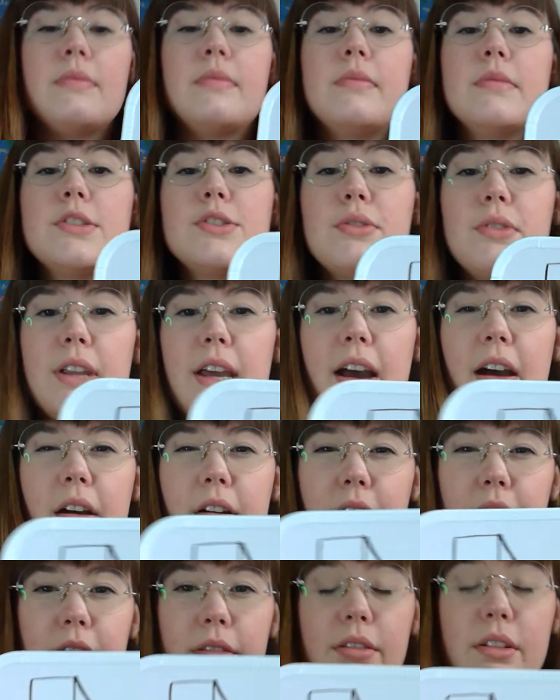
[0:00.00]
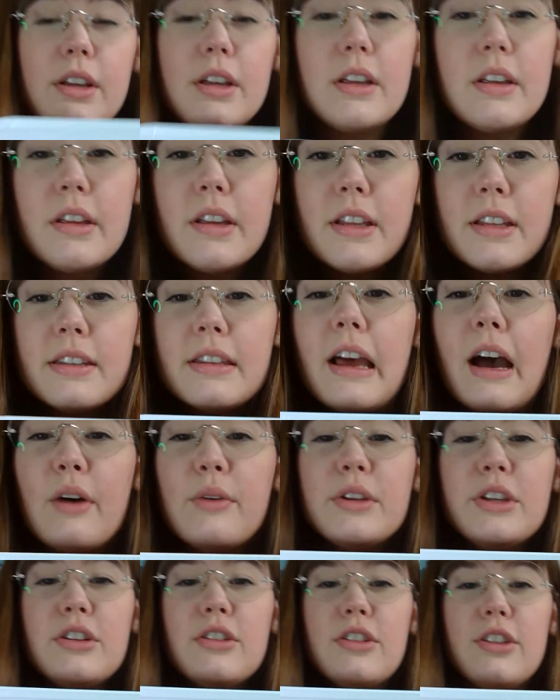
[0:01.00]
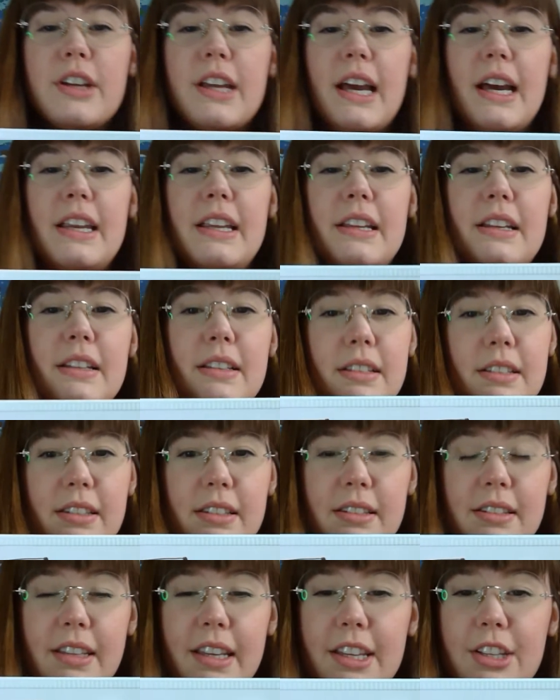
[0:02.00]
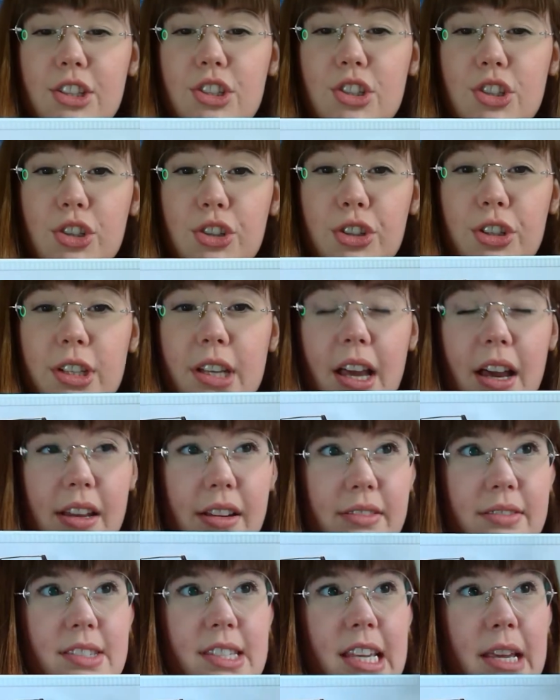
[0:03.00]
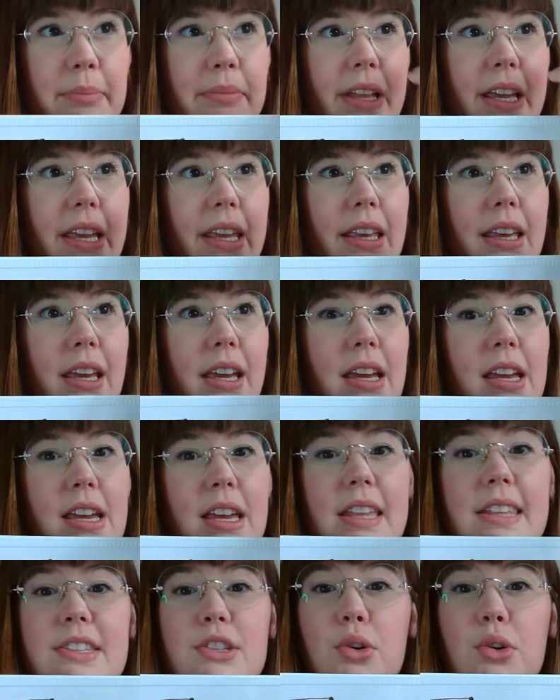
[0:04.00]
So now when you look at it, it should kind of seem like it's